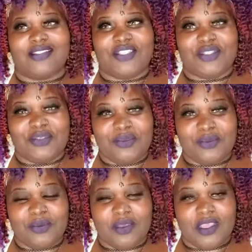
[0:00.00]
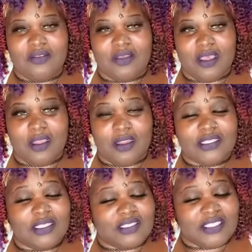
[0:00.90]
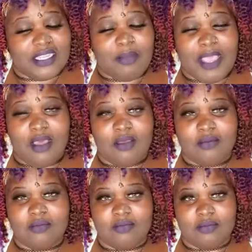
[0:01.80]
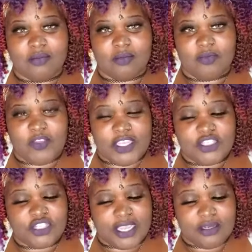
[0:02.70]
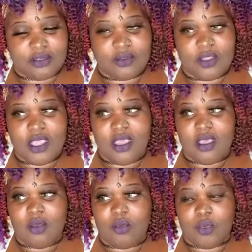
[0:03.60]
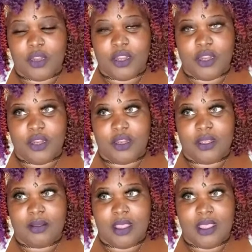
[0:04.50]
said about Vee's channel were